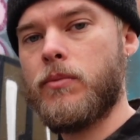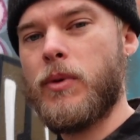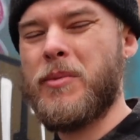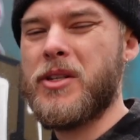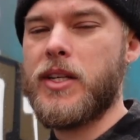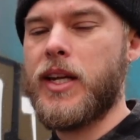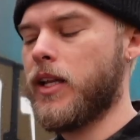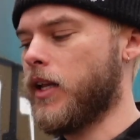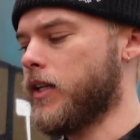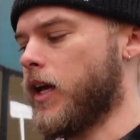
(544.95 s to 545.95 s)
maybe to get
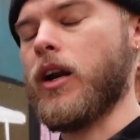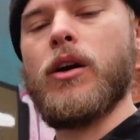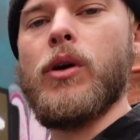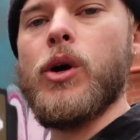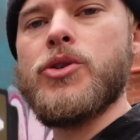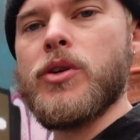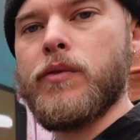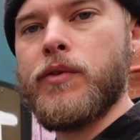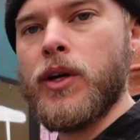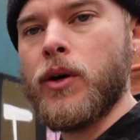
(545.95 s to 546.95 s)
like that erosion
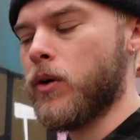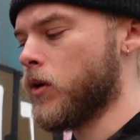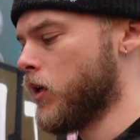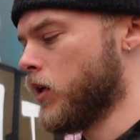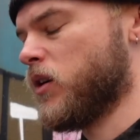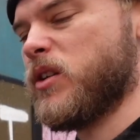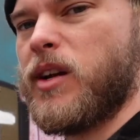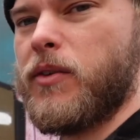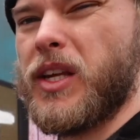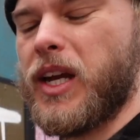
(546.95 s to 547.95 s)
feel, because
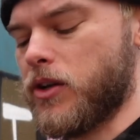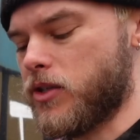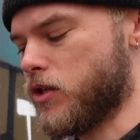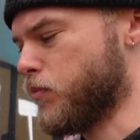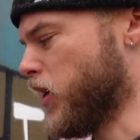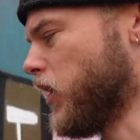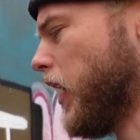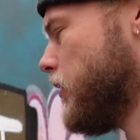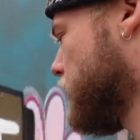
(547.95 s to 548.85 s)
everything else is pretty like